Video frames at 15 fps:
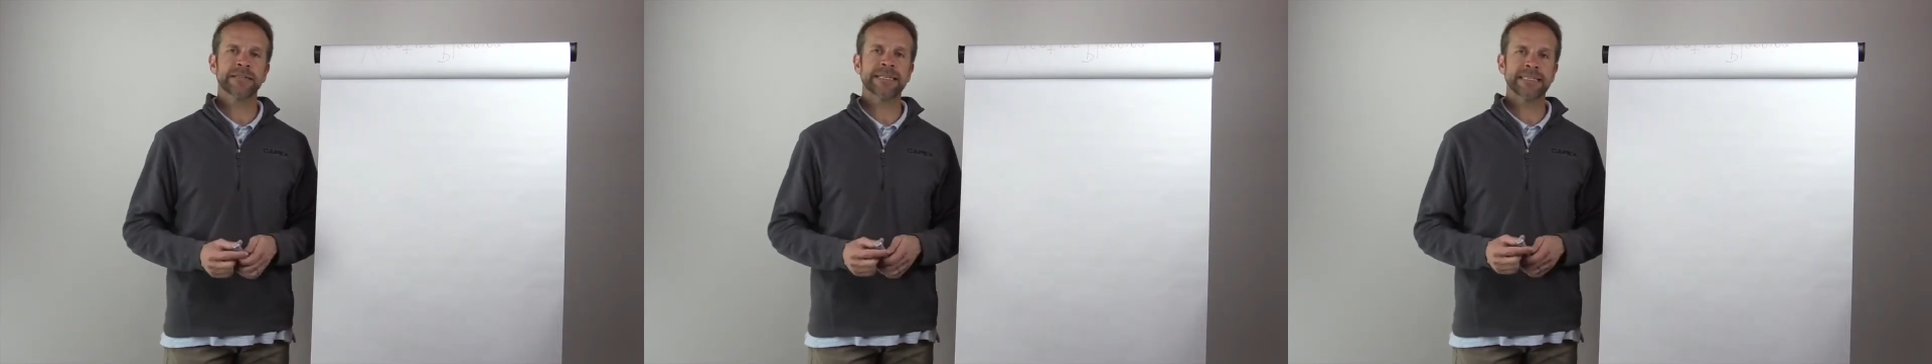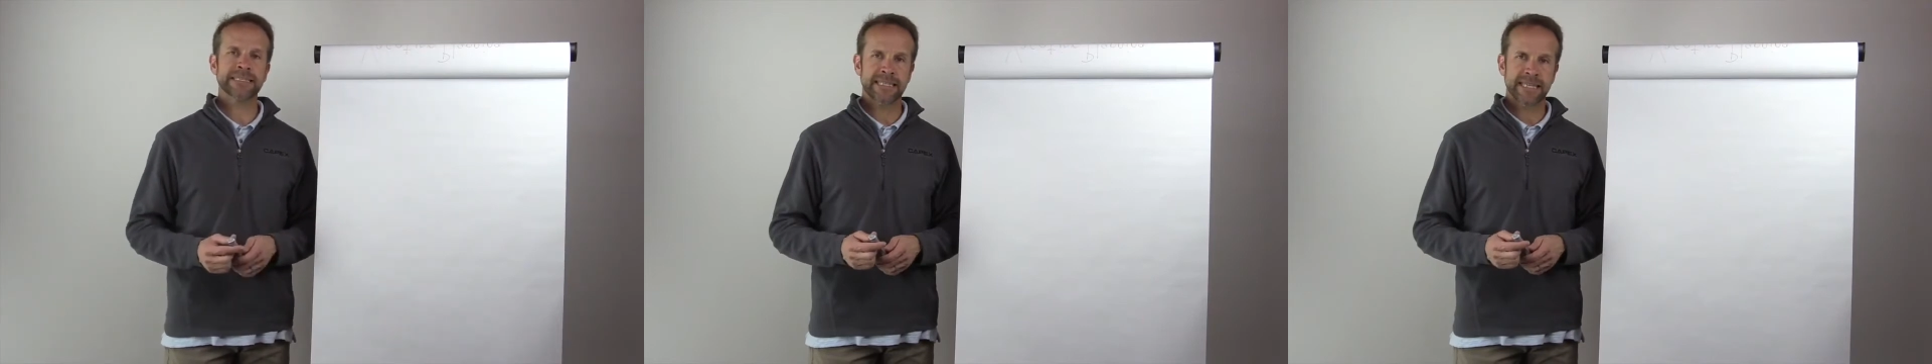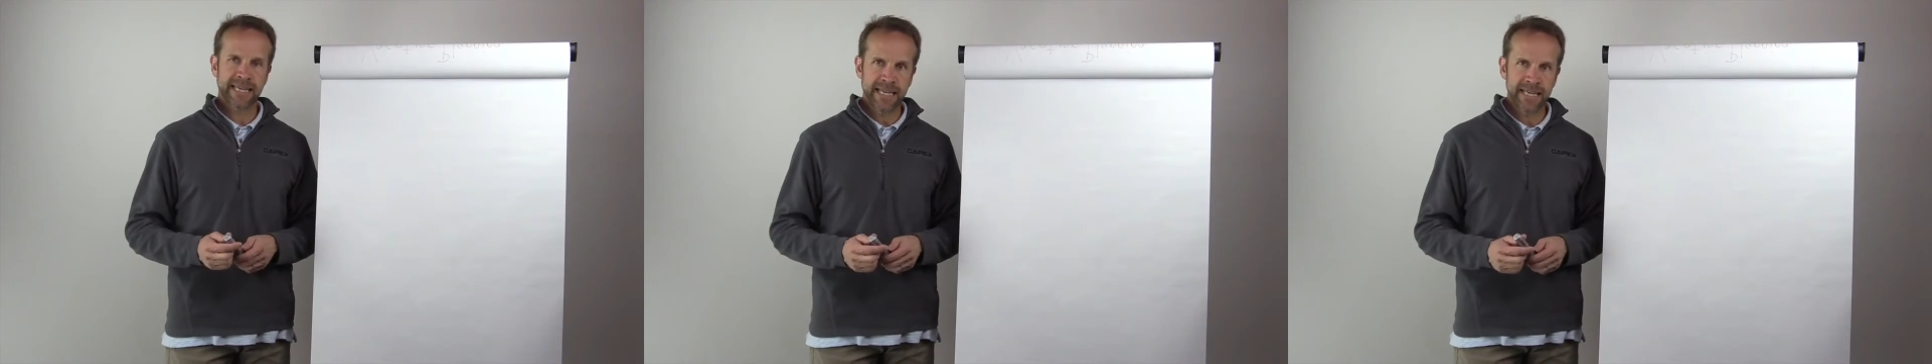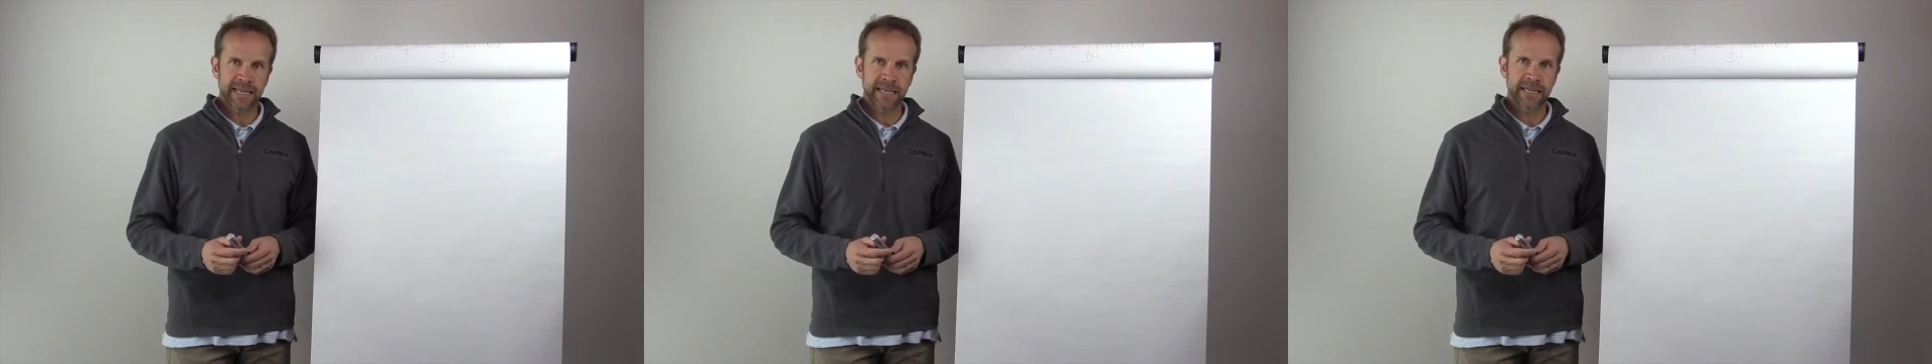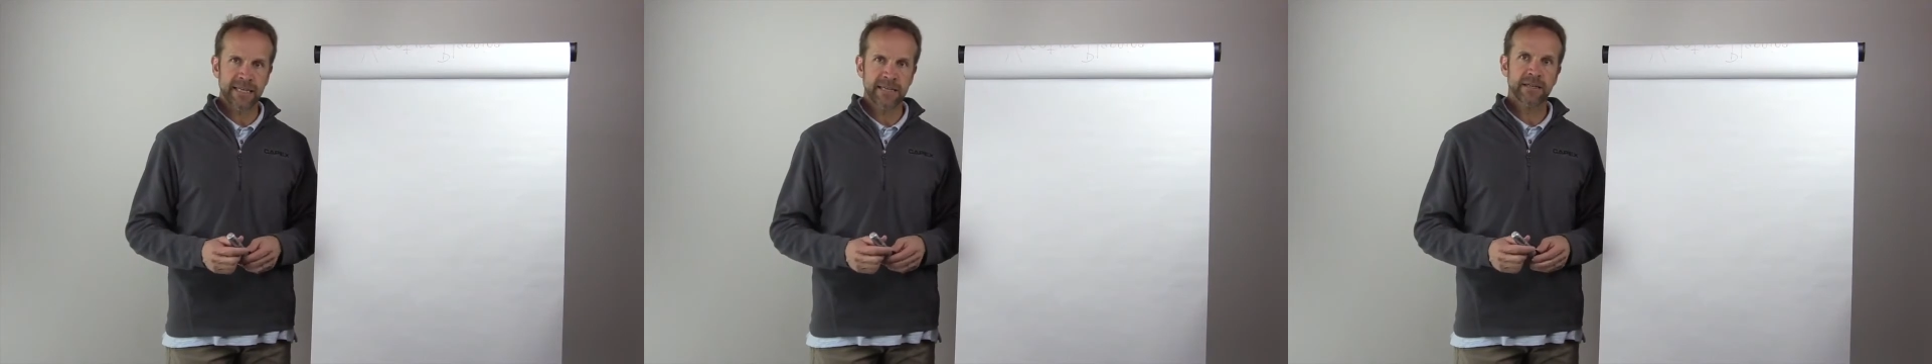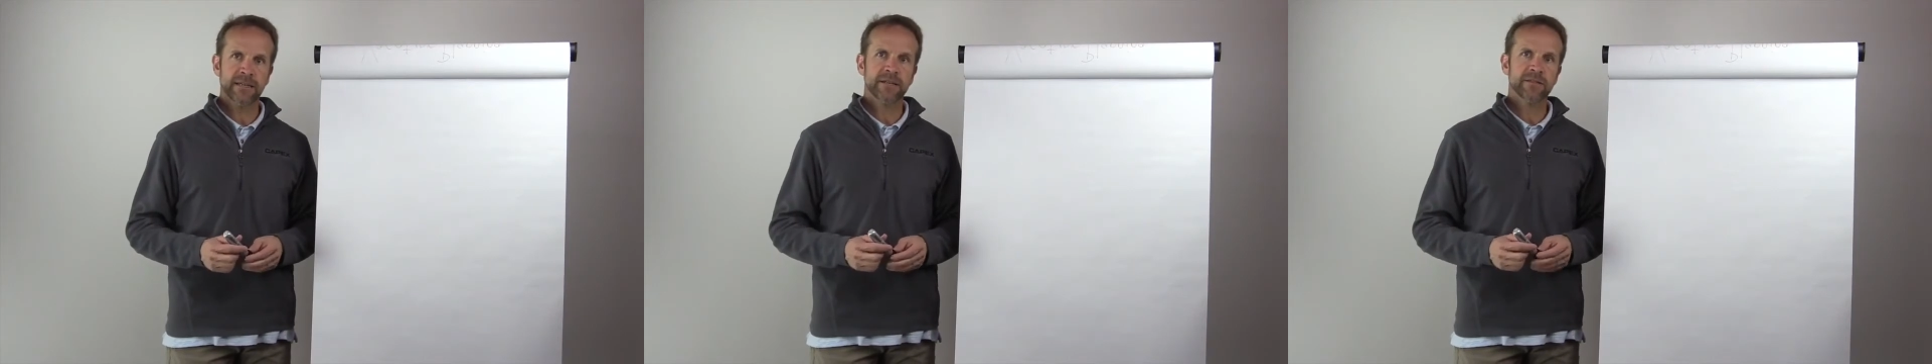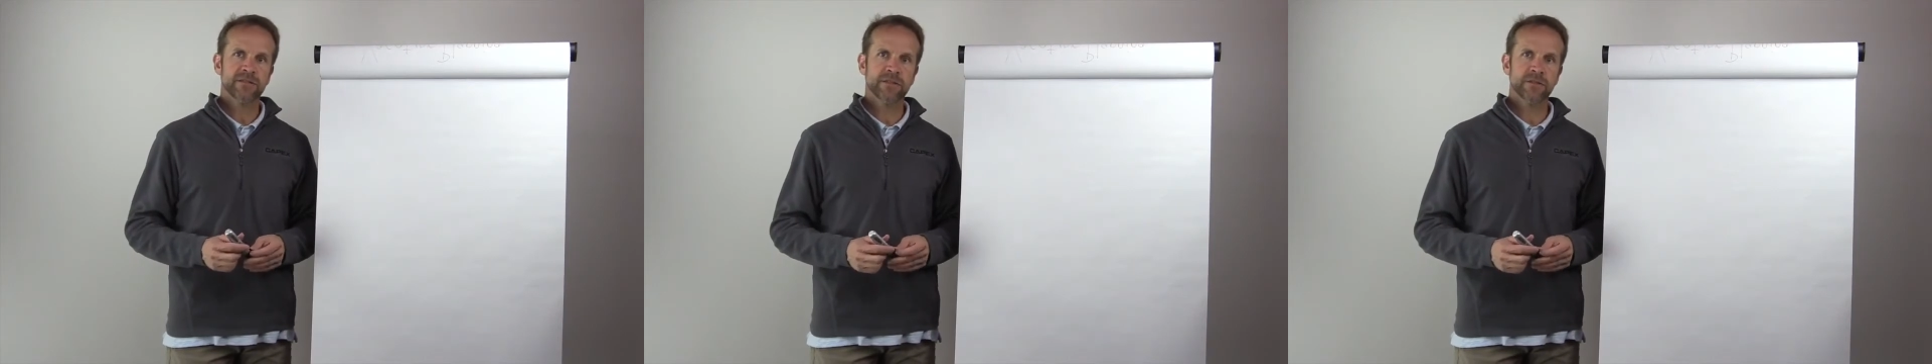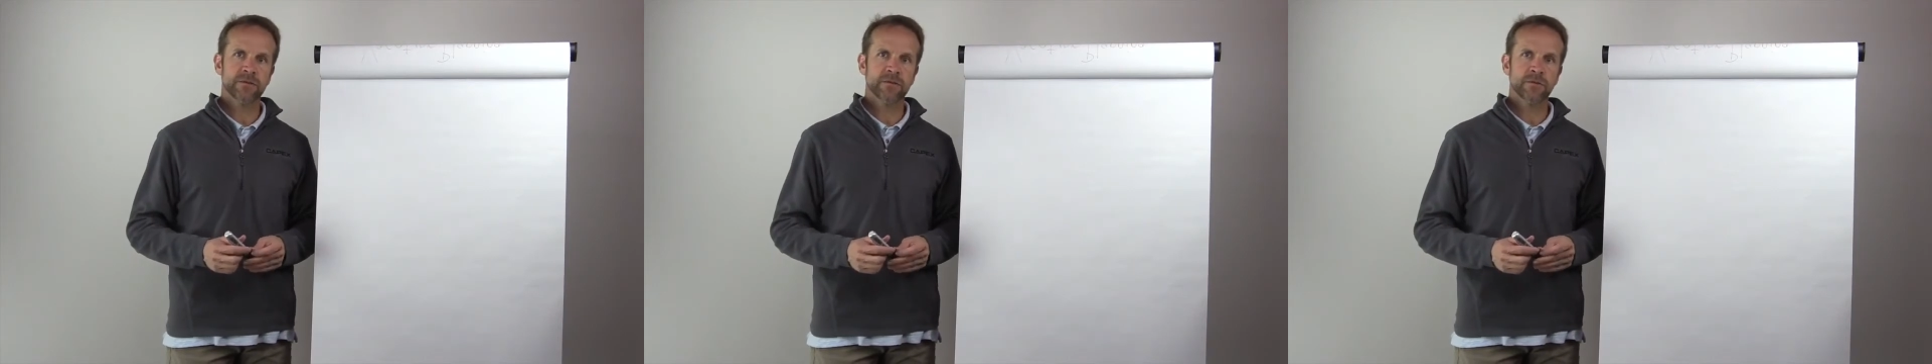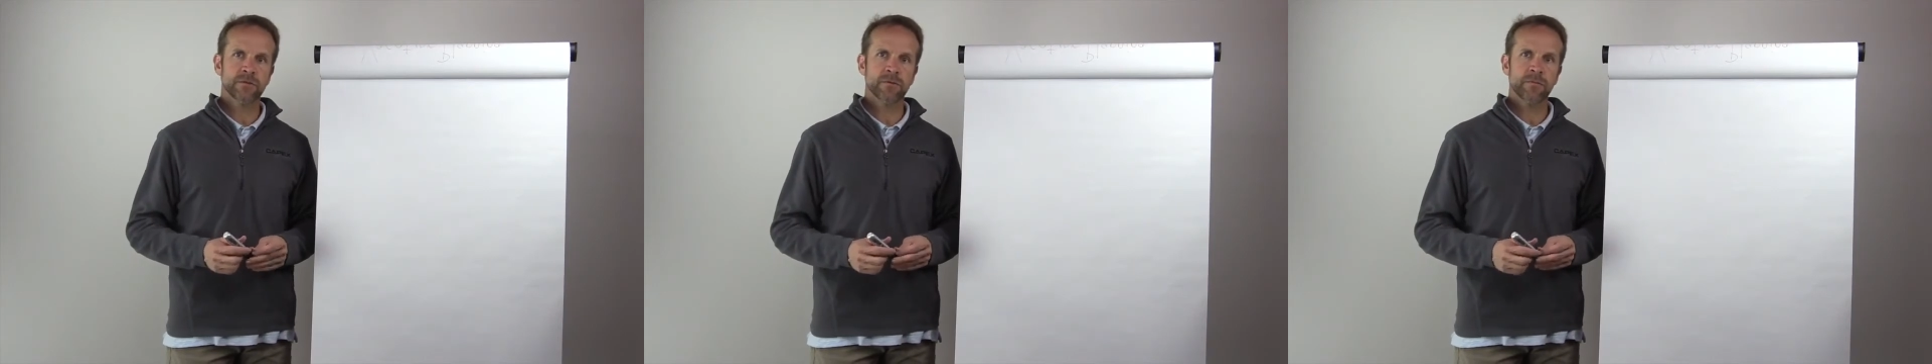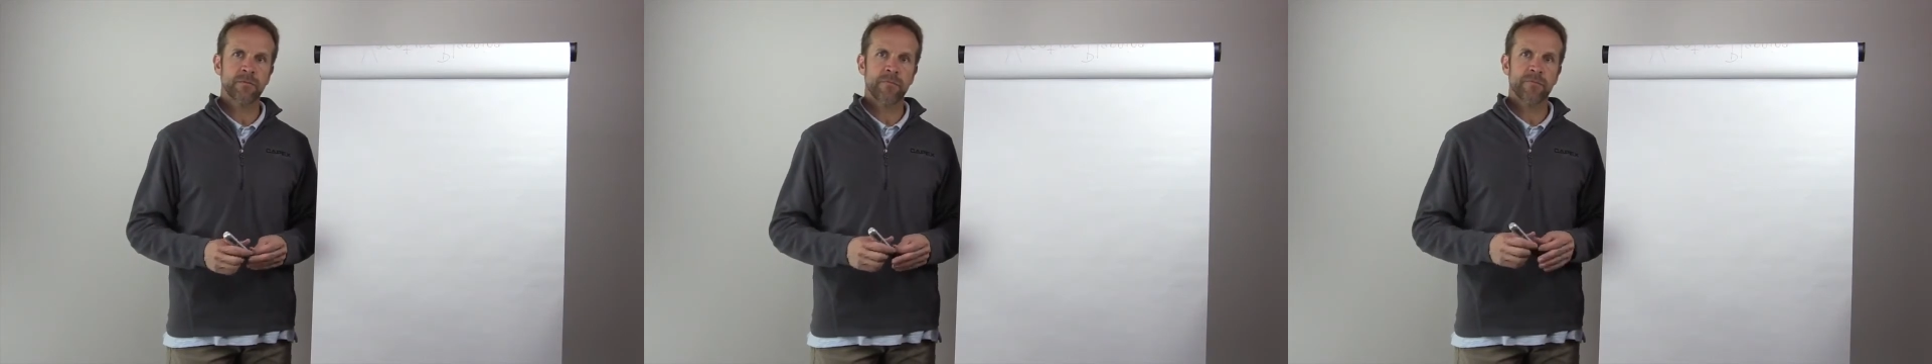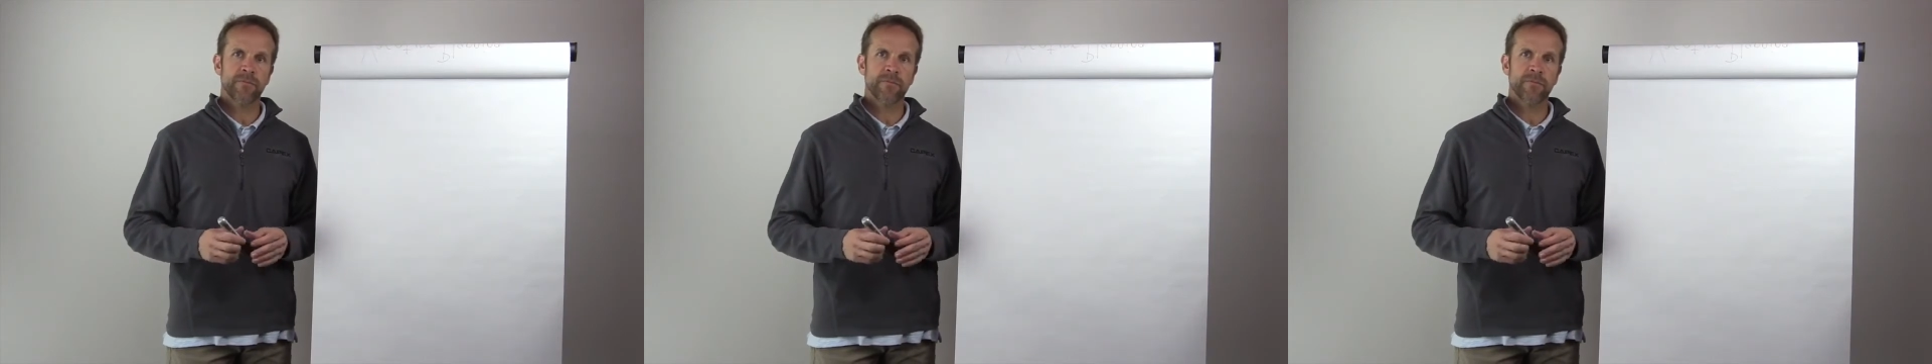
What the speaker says: is key to,